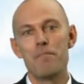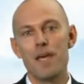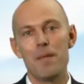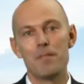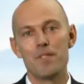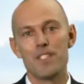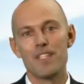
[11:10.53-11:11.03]

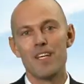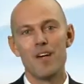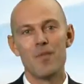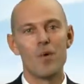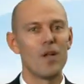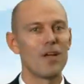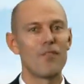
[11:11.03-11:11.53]
pips,
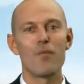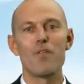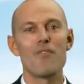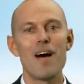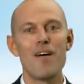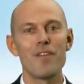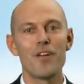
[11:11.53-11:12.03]
well, if we
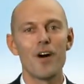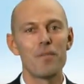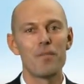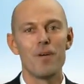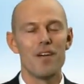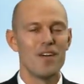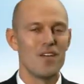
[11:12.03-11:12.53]
round it up,